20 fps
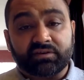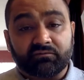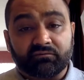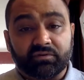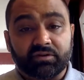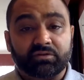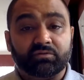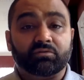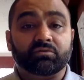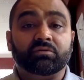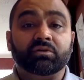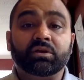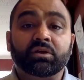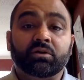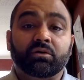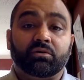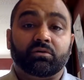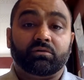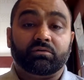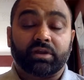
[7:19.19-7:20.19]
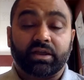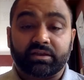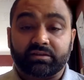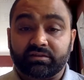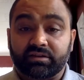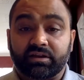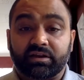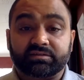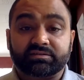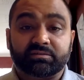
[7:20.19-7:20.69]
If someone or
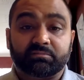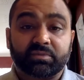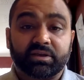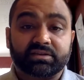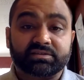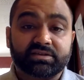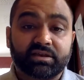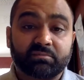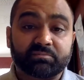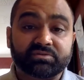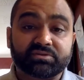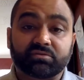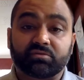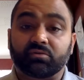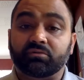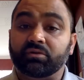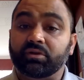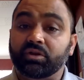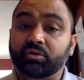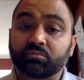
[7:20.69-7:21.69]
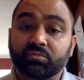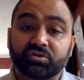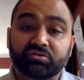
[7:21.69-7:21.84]
like there are some exemption on